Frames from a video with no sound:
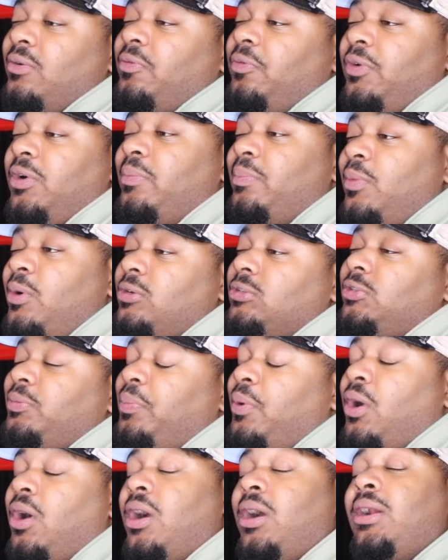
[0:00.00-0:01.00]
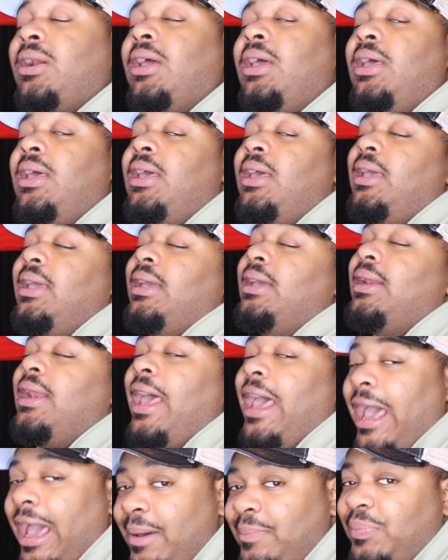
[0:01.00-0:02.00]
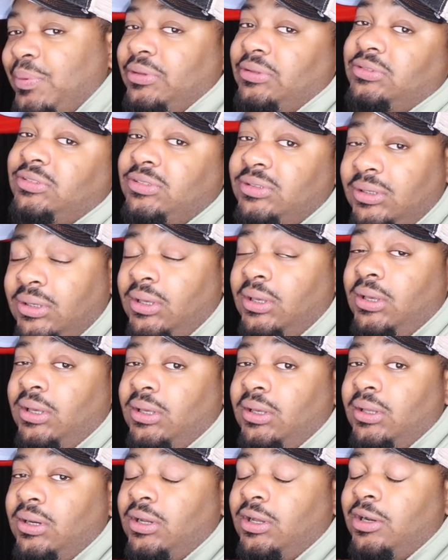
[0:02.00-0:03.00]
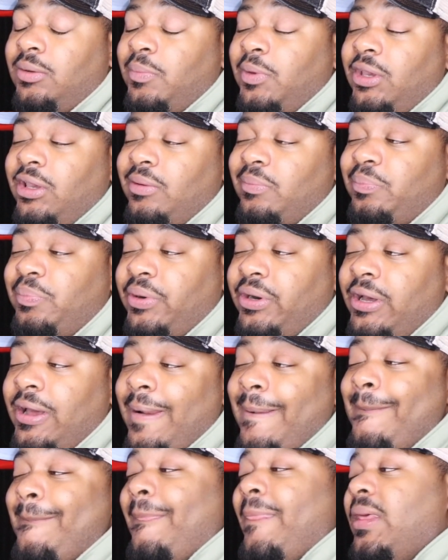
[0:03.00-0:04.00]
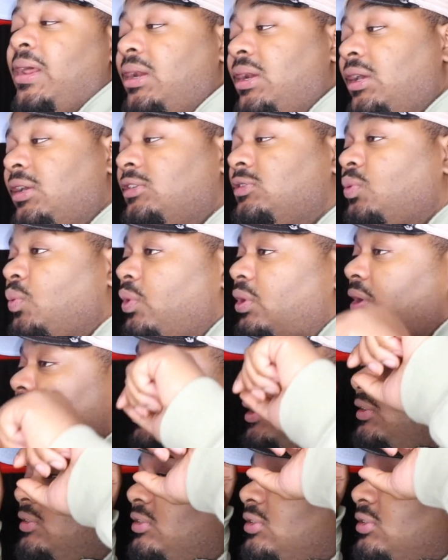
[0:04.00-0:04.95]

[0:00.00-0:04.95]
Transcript: for the most part, it happens. You know what I mean? But it is what it is.